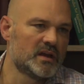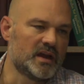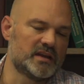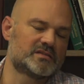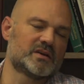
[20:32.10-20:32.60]

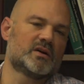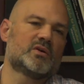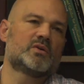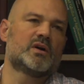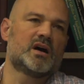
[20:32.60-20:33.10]
And
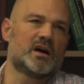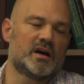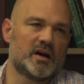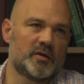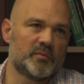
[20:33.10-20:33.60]

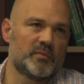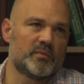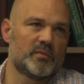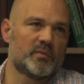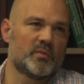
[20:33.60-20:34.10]
so
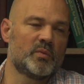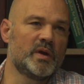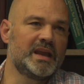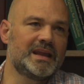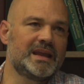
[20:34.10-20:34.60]

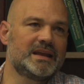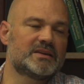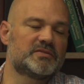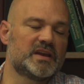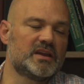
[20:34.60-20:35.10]
we need
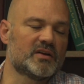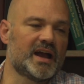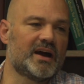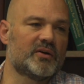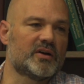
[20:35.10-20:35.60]
to figure
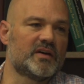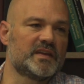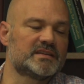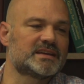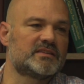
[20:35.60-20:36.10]
out on
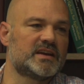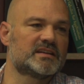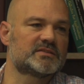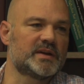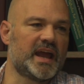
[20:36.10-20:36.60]
these
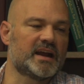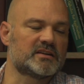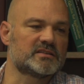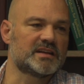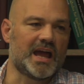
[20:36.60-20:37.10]
advanced
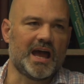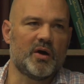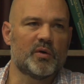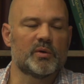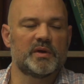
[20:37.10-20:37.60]
reactors,
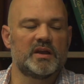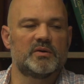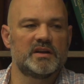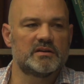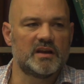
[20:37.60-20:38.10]
how are we
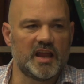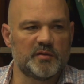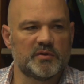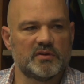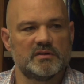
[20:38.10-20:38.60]
going to
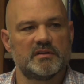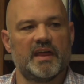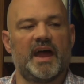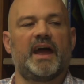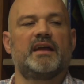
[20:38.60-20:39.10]
enable
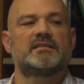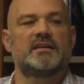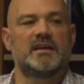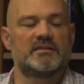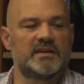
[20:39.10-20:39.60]
that
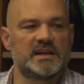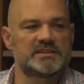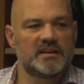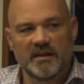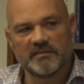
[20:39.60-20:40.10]

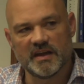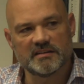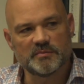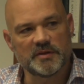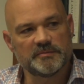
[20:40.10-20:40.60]
innovation
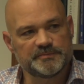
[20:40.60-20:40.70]
advancement?